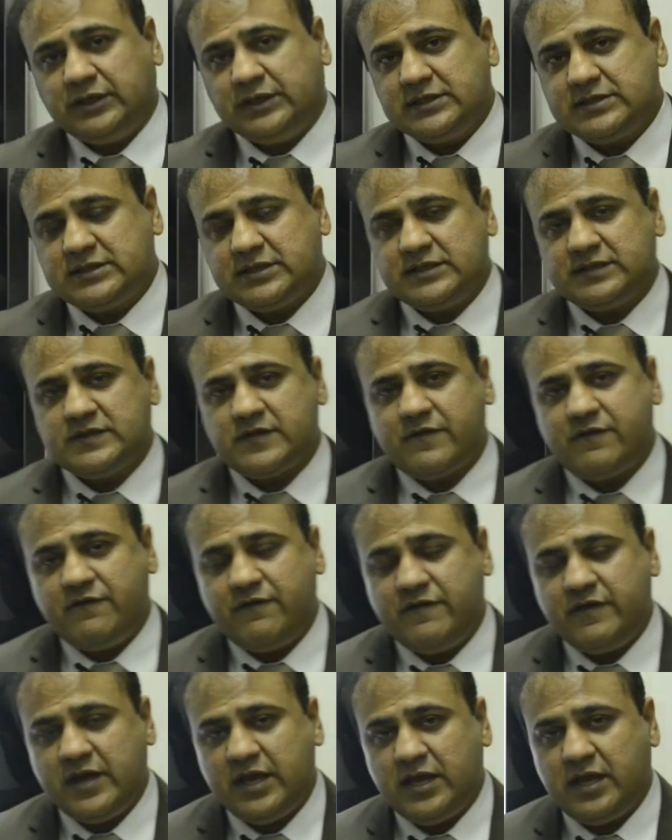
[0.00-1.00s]
this is a
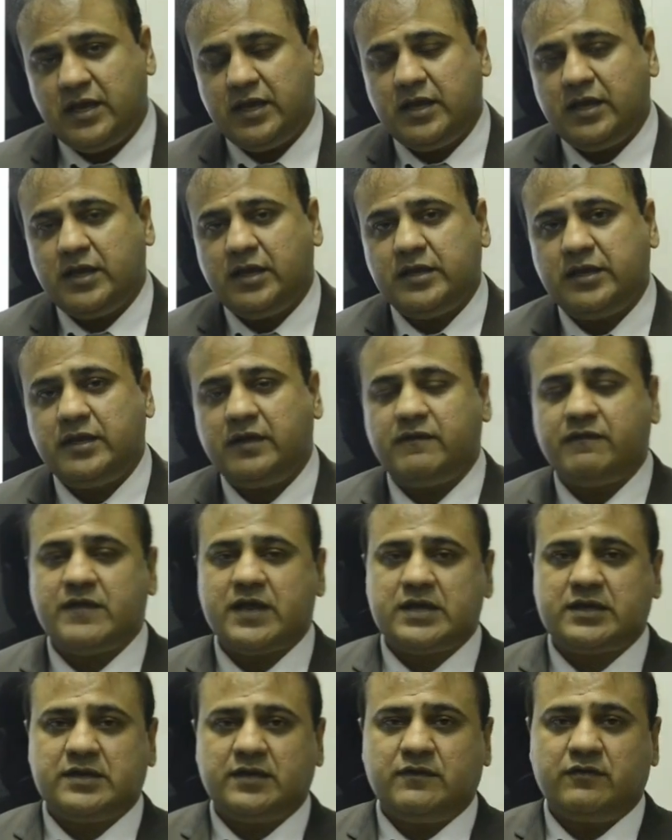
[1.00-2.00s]
very
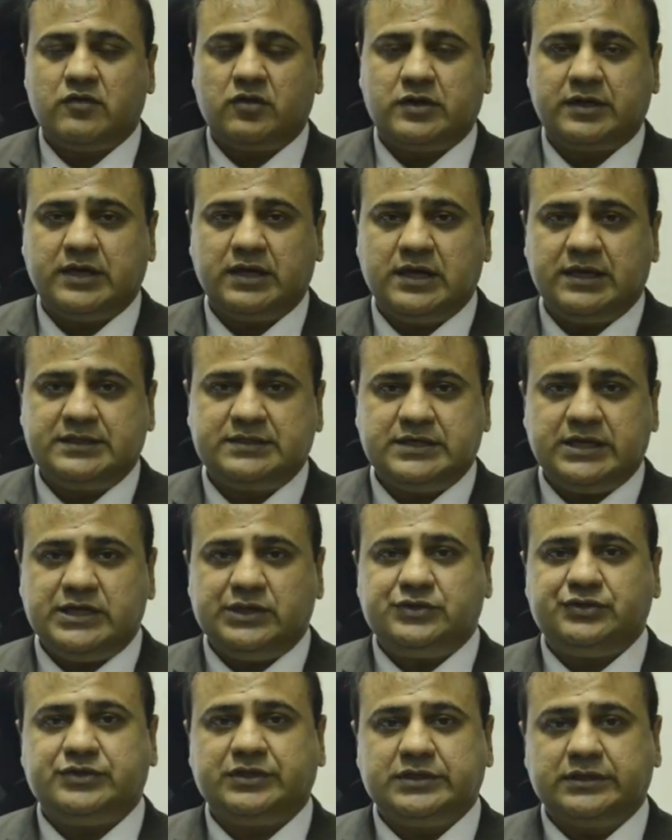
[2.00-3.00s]
effective
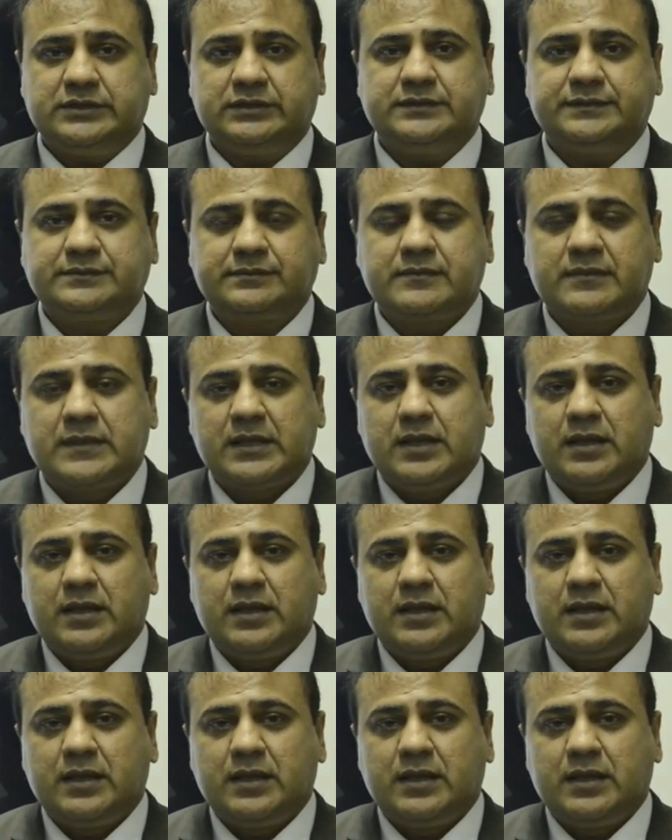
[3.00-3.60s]
organization